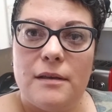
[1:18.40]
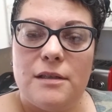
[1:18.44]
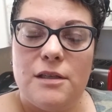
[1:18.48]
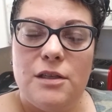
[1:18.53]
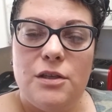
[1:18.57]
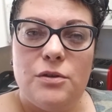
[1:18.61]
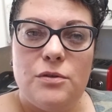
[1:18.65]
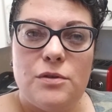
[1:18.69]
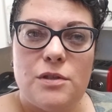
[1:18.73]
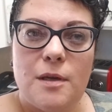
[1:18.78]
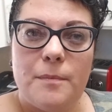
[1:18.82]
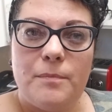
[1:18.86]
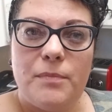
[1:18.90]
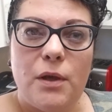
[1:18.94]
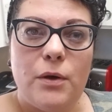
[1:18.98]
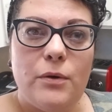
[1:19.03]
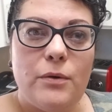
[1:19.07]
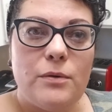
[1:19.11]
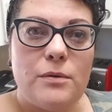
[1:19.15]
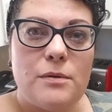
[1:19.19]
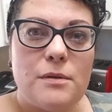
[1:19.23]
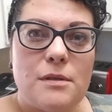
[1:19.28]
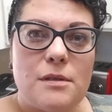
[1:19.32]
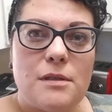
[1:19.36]
Use up
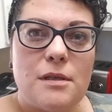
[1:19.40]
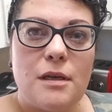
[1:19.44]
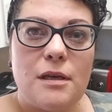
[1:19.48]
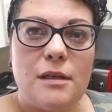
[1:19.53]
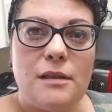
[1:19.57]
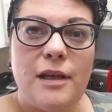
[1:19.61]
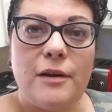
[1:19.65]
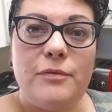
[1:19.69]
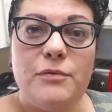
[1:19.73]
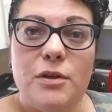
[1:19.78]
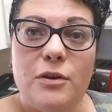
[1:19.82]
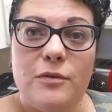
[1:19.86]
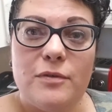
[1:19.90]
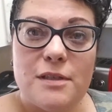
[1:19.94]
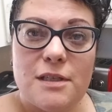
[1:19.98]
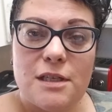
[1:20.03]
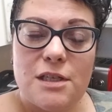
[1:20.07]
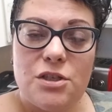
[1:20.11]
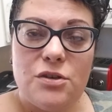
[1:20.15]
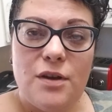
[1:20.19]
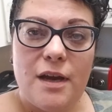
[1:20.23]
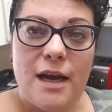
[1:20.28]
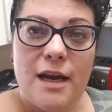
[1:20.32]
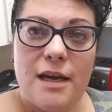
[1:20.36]
those leftovers
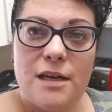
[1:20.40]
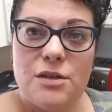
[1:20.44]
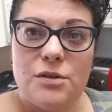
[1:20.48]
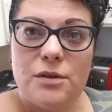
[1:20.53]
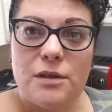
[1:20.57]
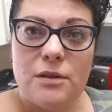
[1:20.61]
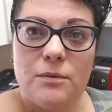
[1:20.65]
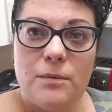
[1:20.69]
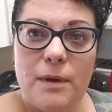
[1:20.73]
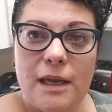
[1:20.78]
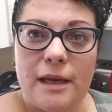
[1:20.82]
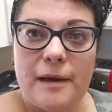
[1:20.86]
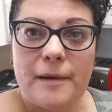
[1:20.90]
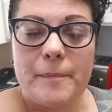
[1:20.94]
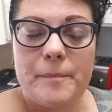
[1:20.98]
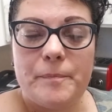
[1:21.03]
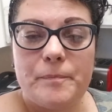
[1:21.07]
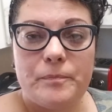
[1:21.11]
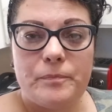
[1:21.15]
that you had during the week.